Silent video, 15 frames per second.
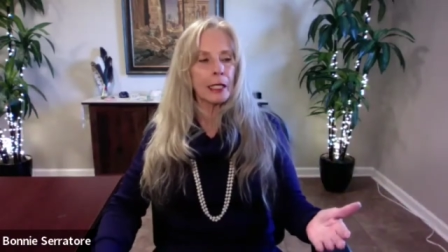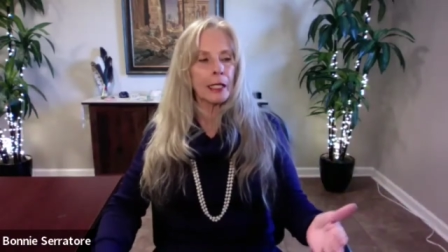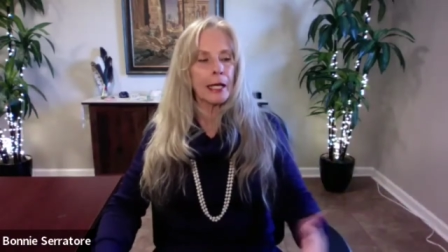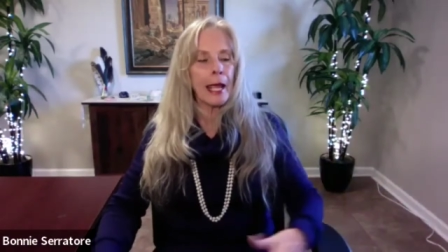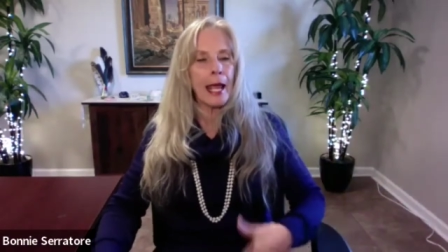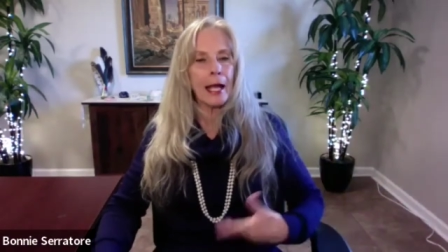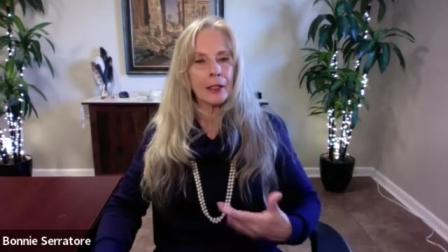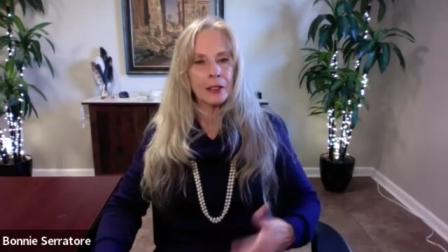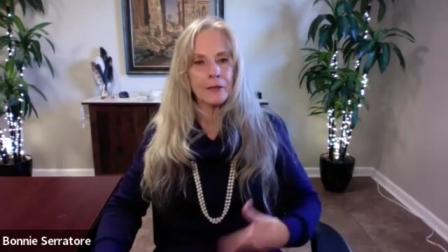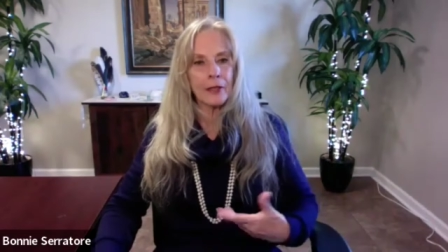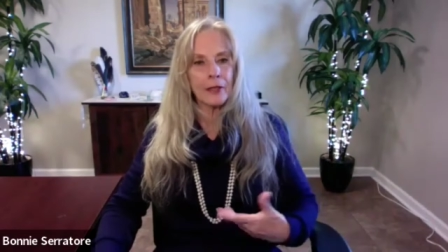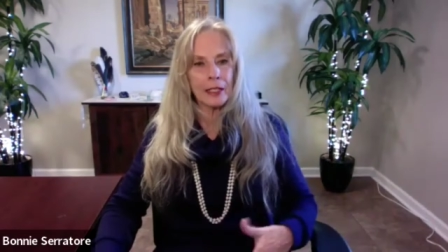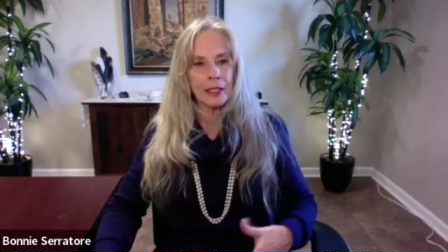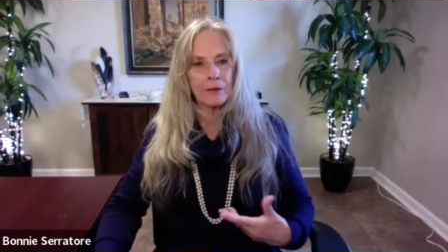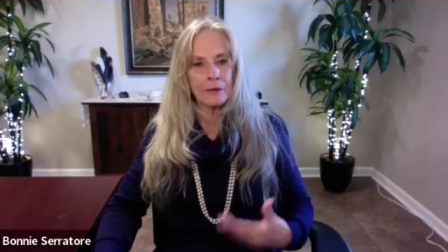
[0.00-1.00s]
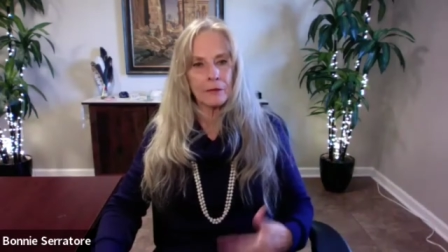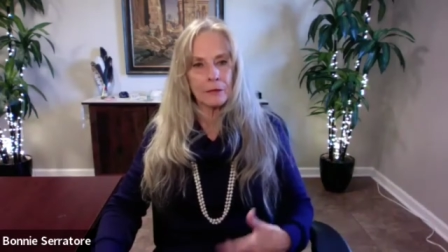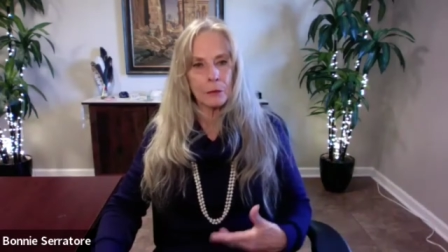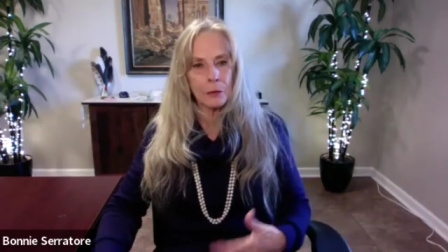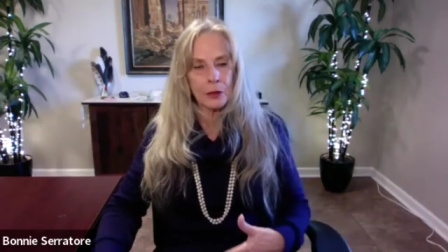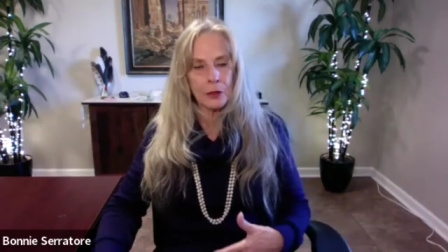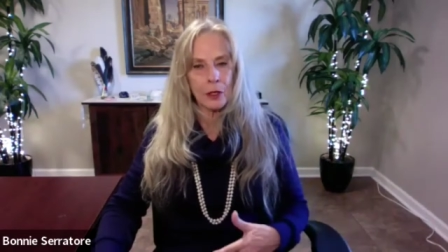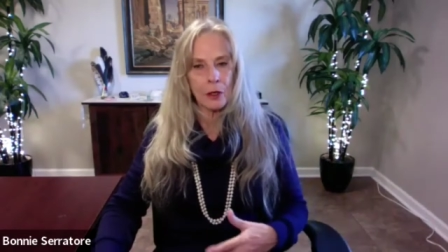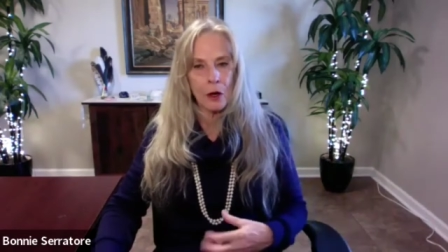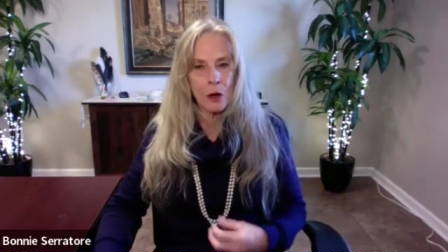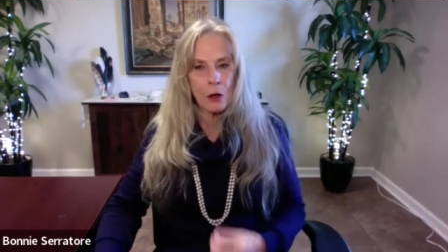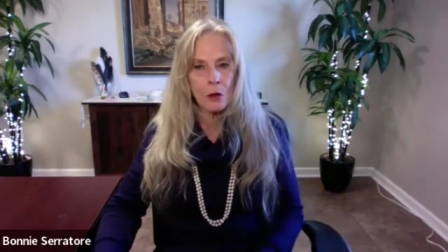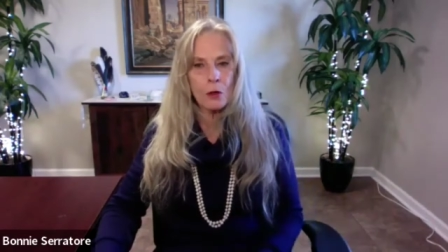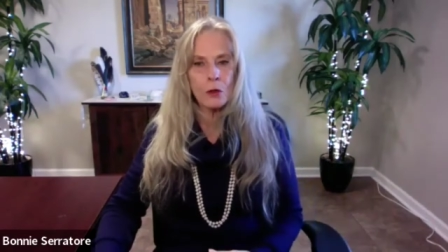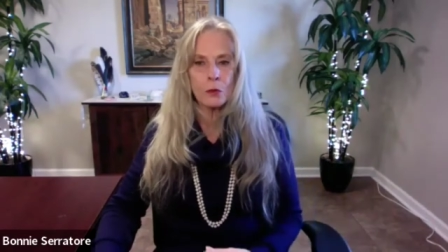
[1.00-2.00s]
getting activated with
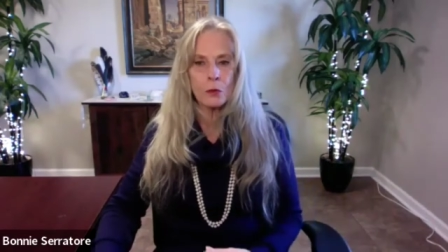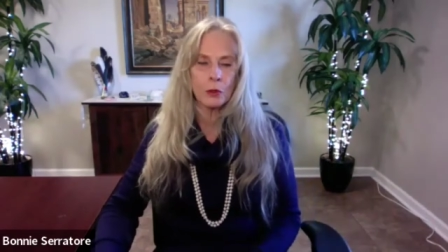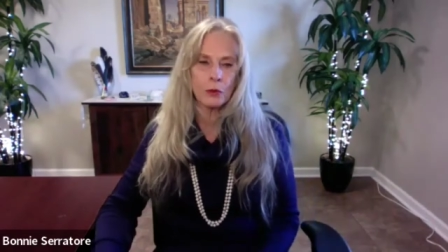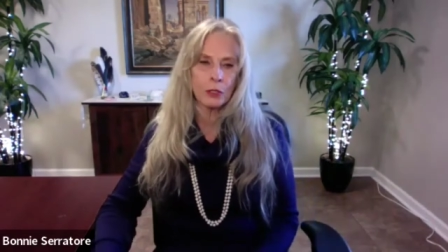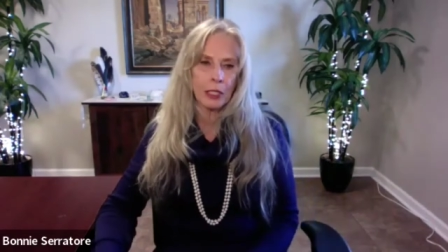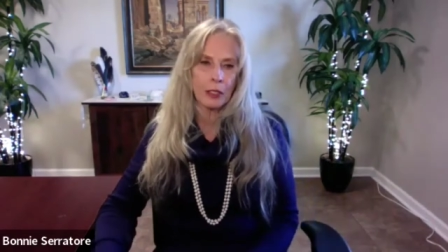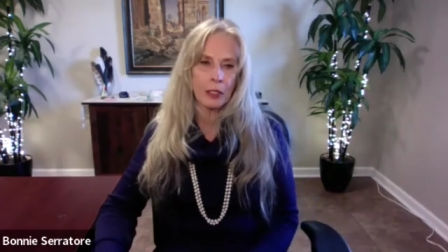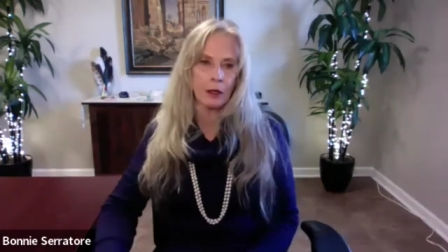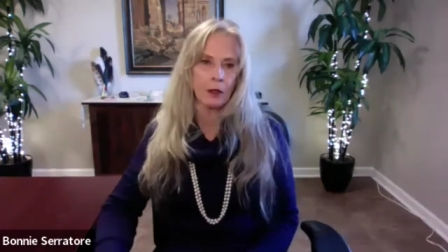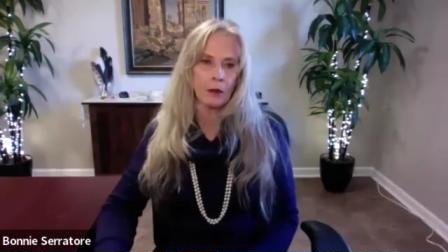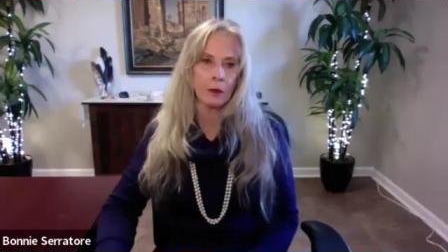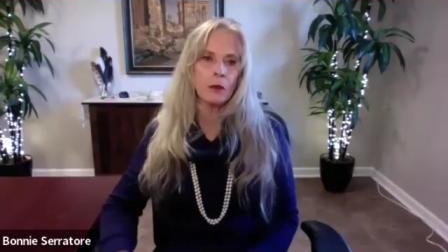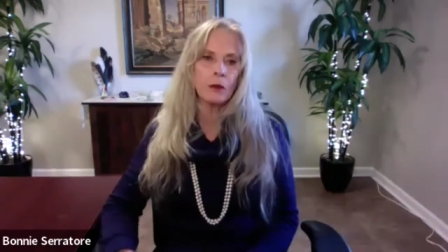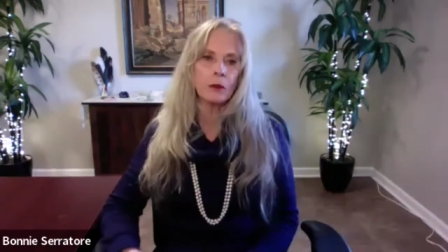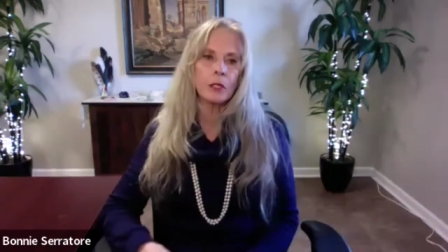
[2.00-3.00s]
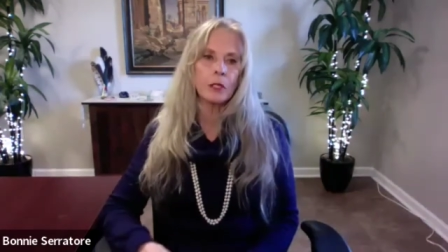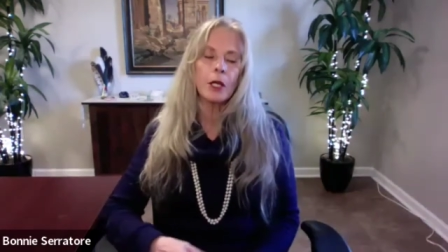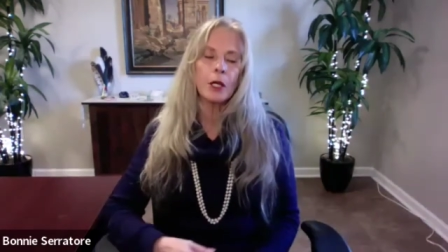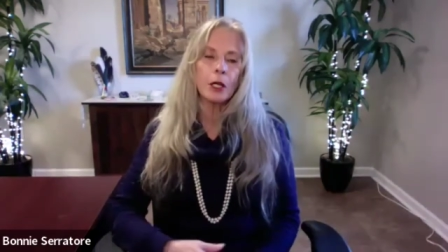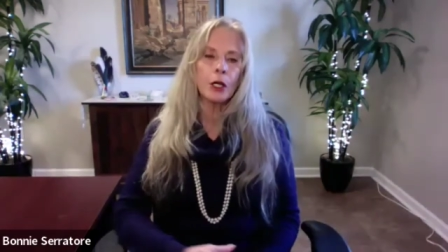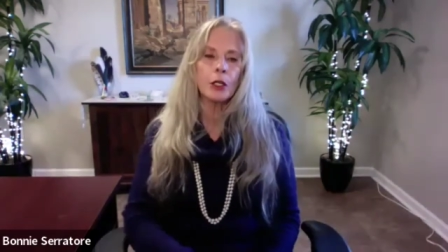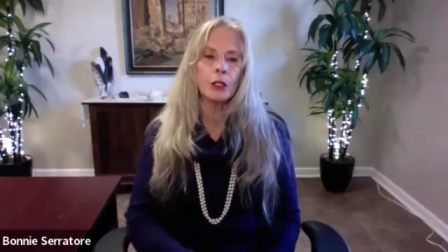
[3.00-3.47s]
our own wounding, our own